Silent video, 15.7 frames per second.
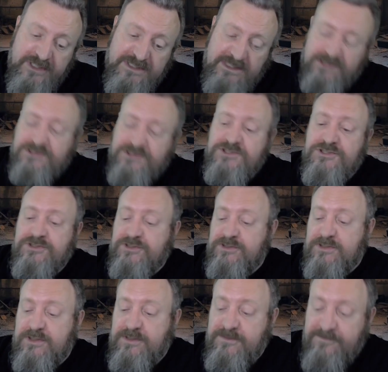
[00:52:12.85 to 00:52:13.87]

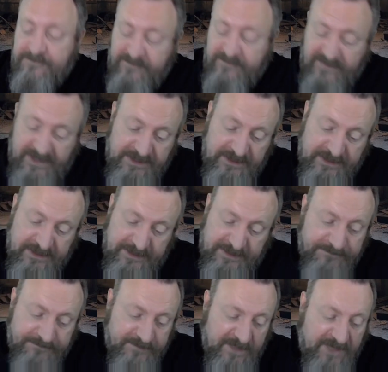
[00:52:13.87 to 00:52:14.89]
section,
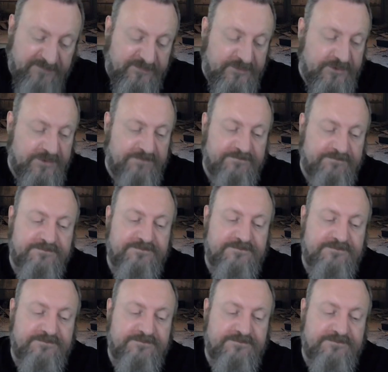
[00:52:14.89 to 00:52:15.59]
finally, after